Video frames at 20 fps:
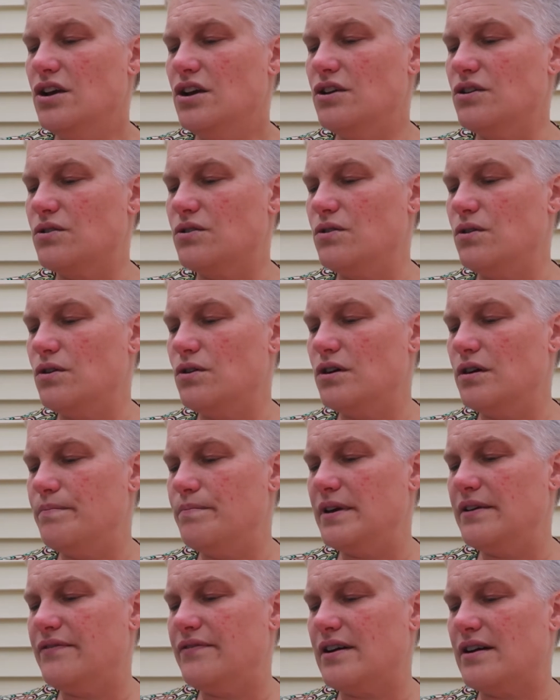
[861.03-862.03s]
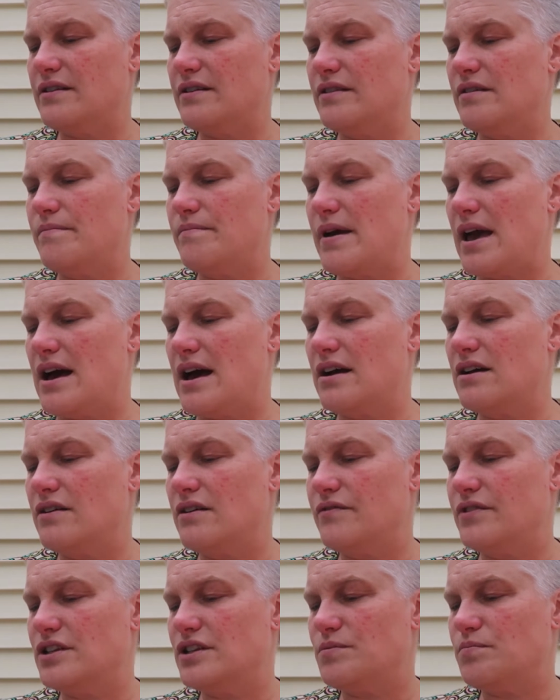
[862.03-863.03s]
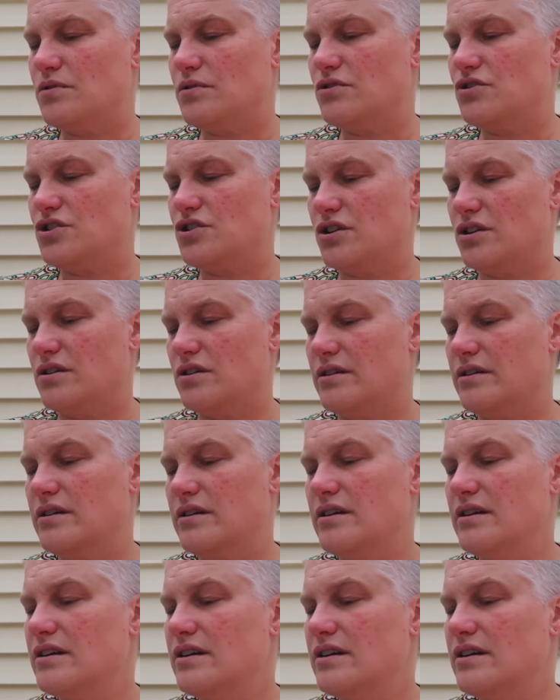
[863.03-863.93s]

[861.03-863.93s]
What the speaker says: Your code could be found on the back of this brochure.